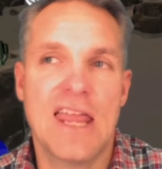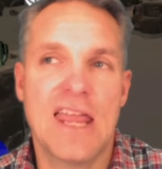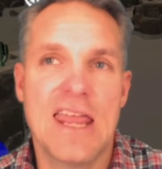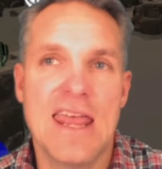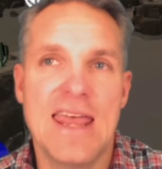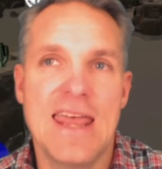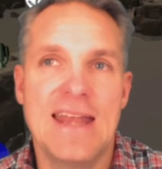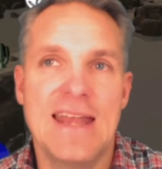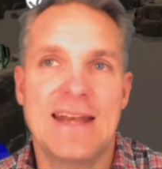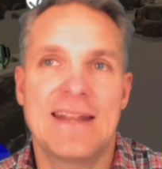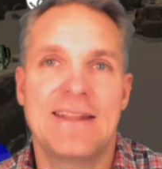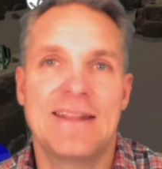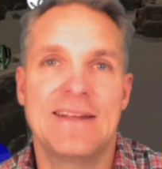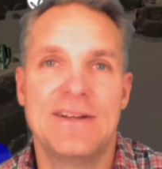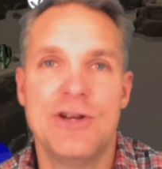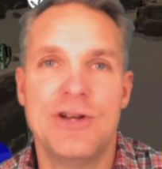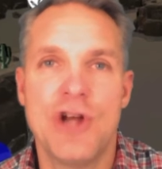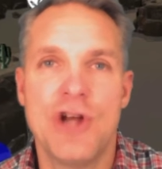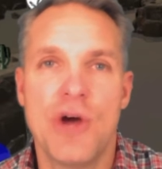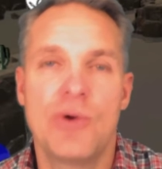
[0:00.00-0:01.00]
hit the
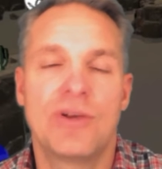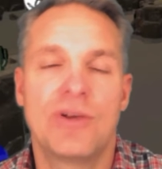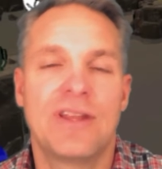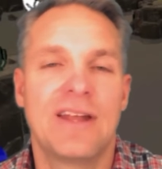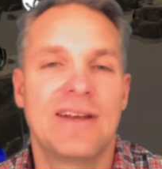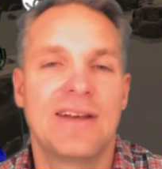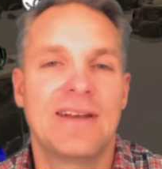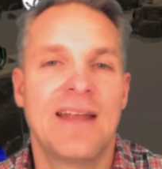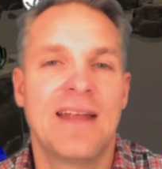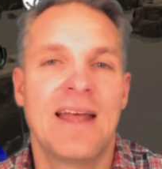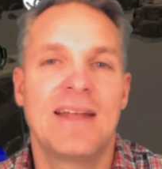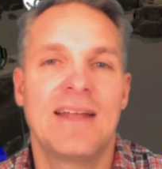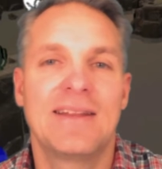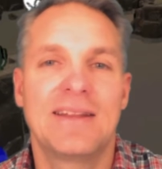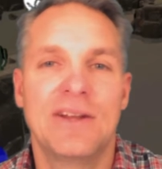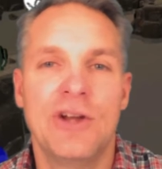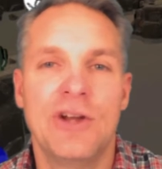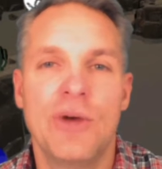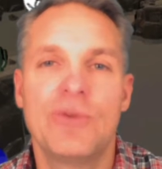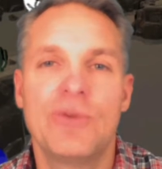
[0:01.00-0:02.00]
note
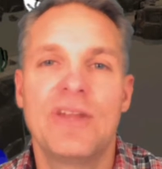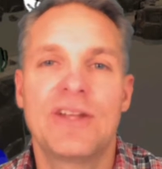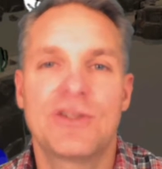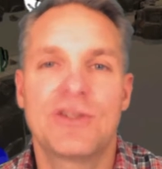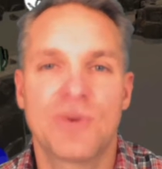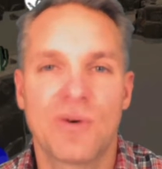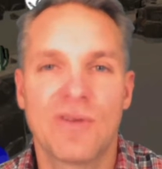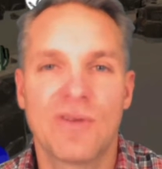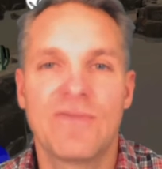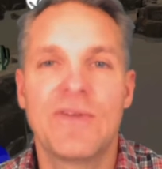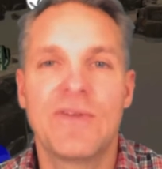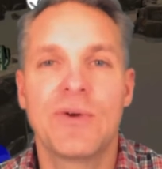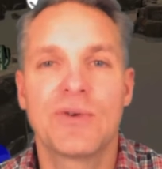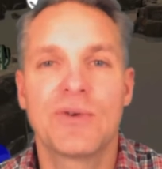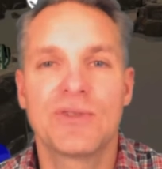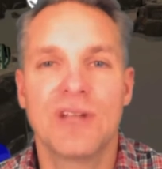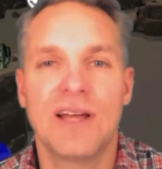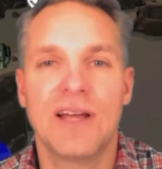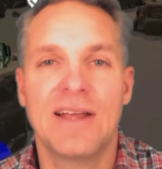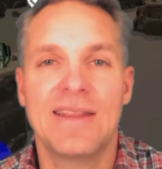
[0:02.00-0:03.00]
that sort of
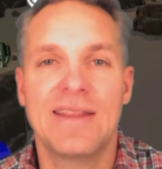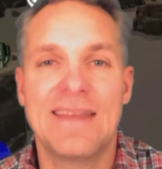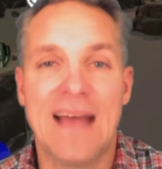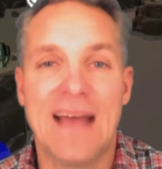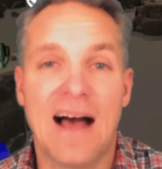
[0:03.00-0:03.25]
feels like the